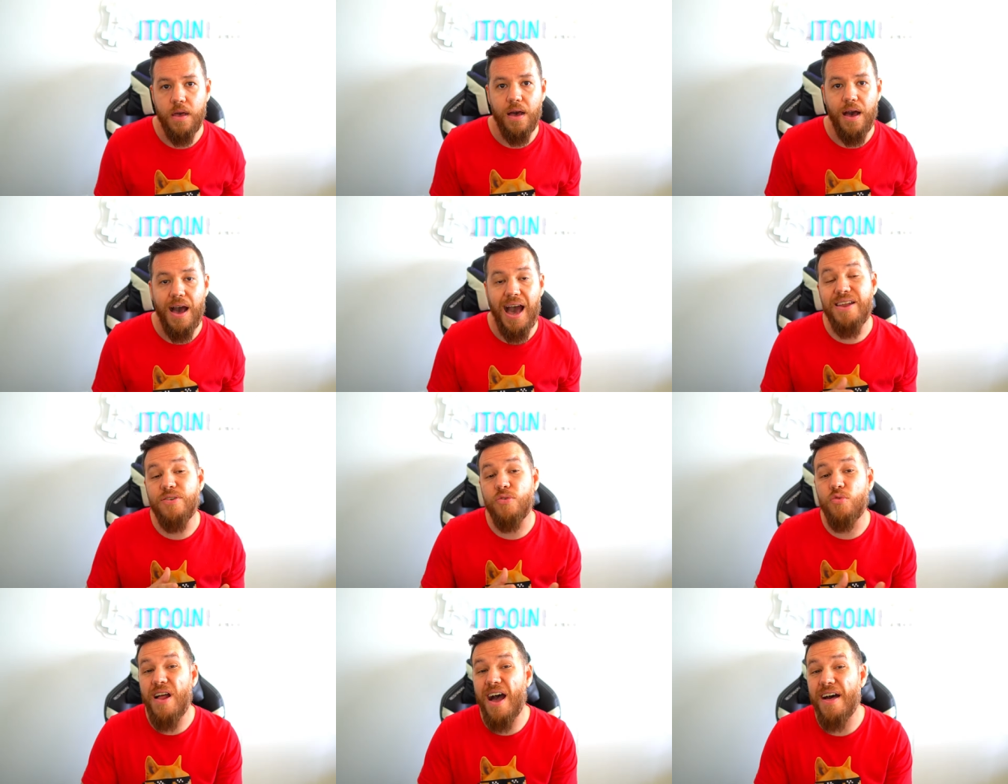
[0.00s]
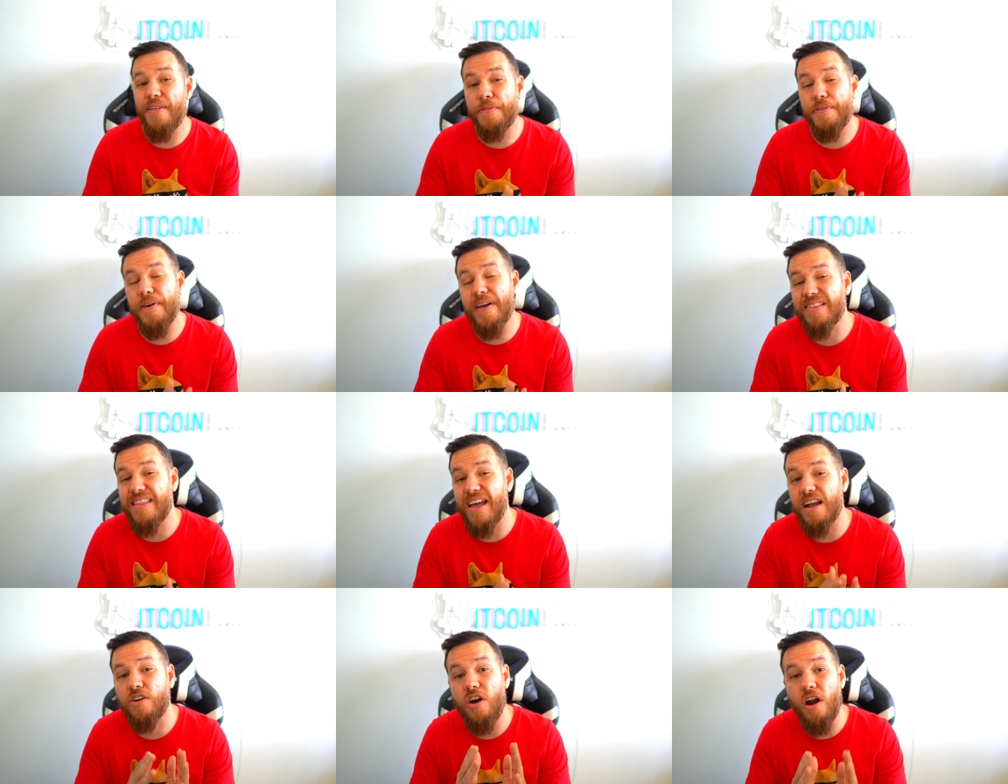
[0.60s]
I do not
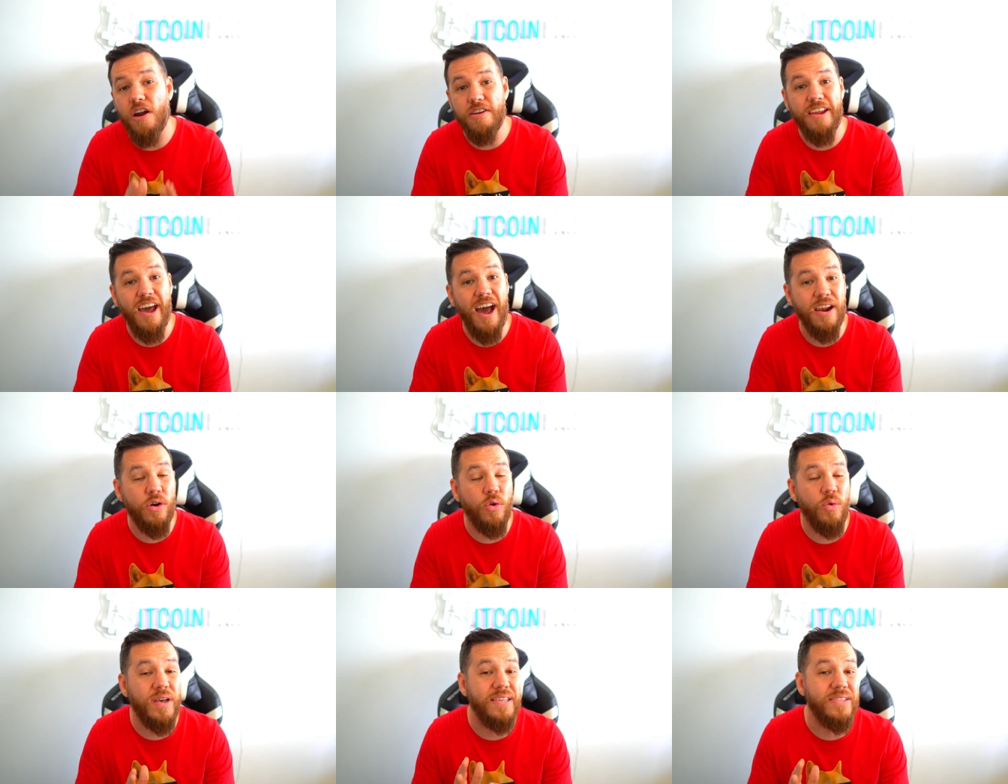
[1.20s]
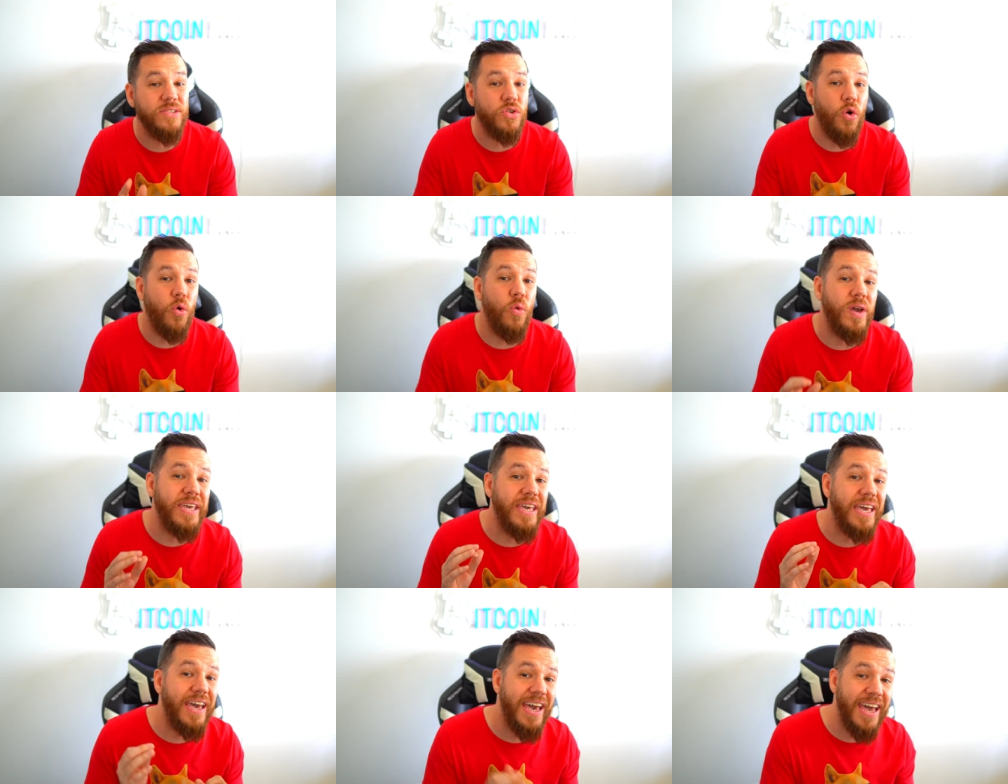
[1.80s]
think that Cardano is
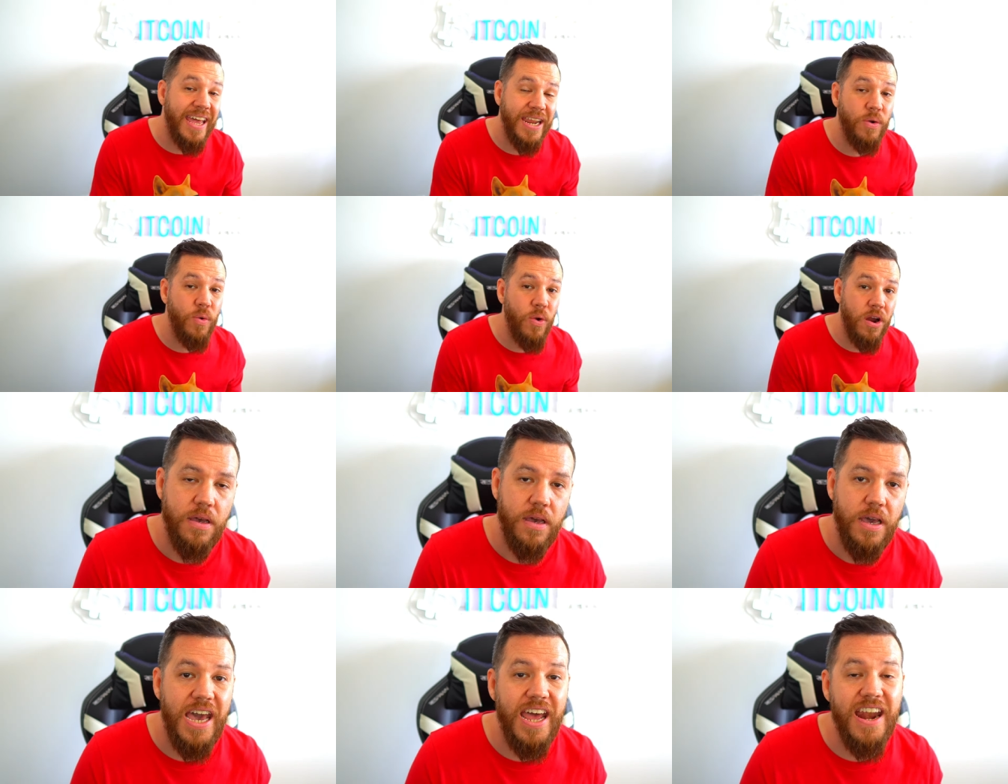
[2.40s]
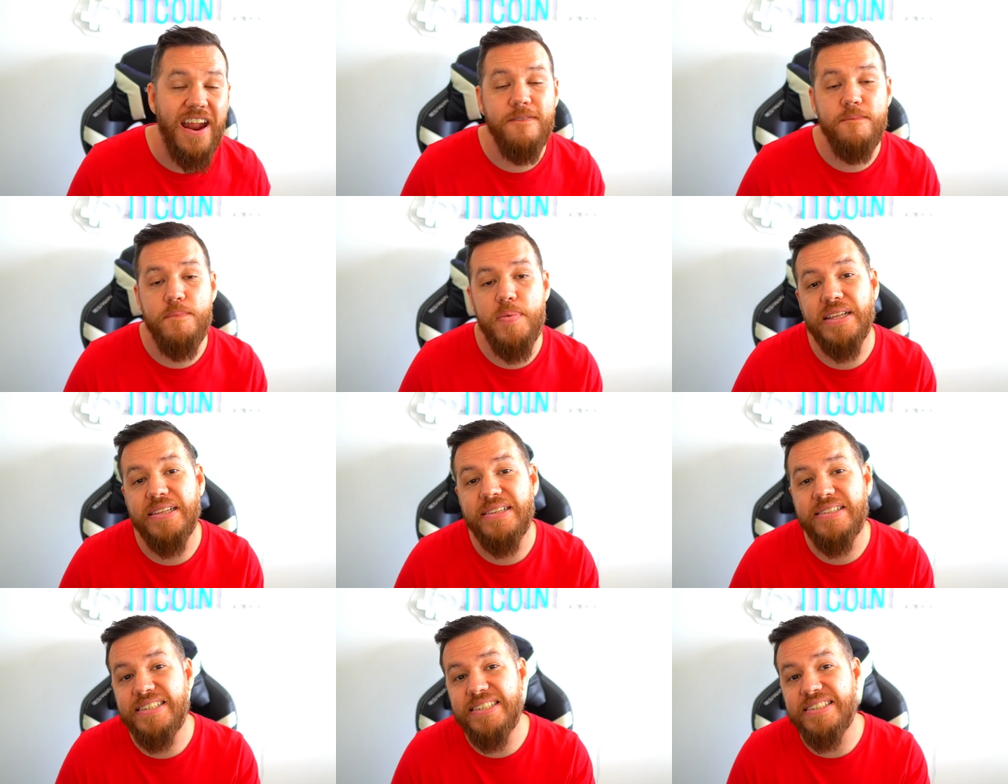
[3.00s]
going anywhere, and I've
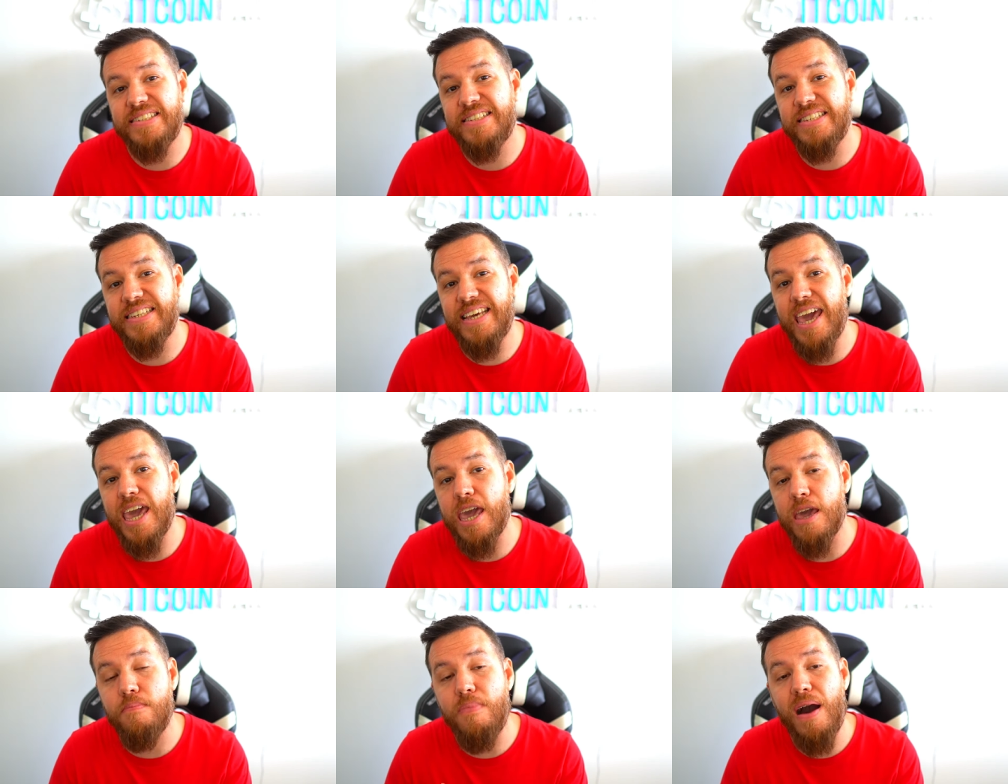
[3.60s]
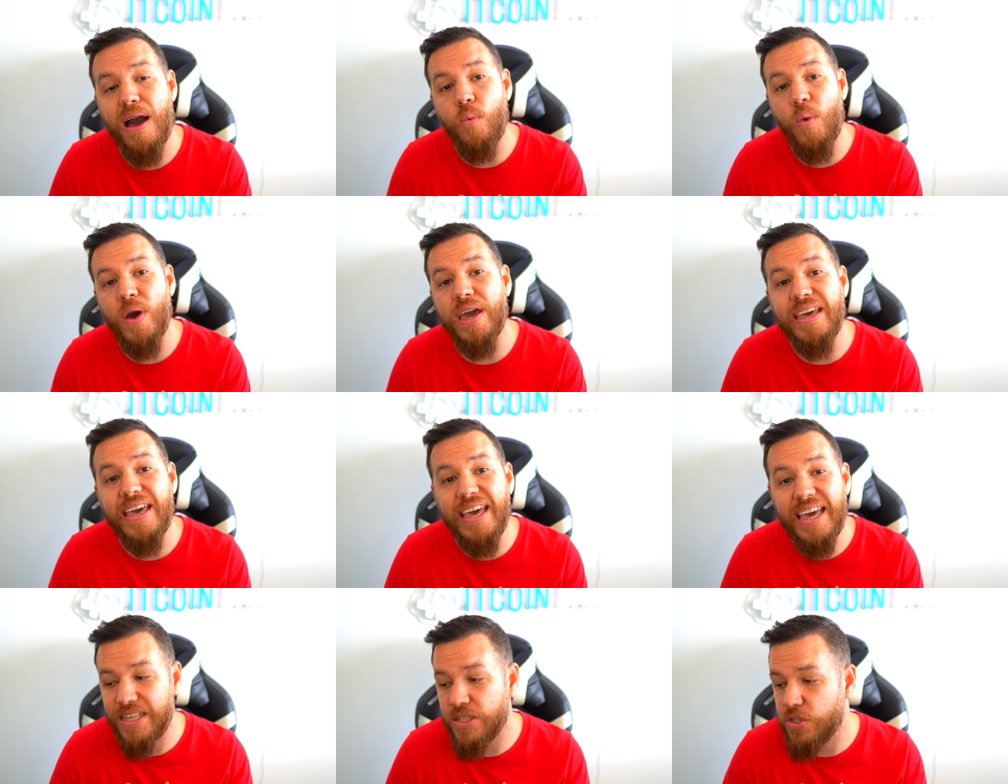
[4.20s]
been DCAing my way
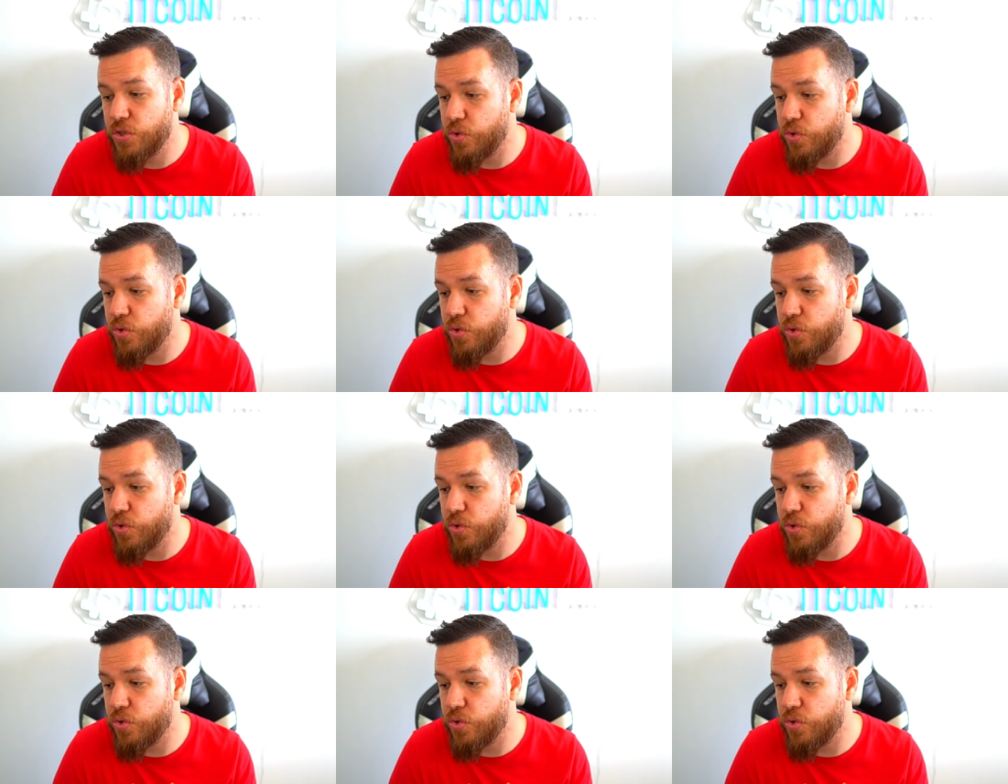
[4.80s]
into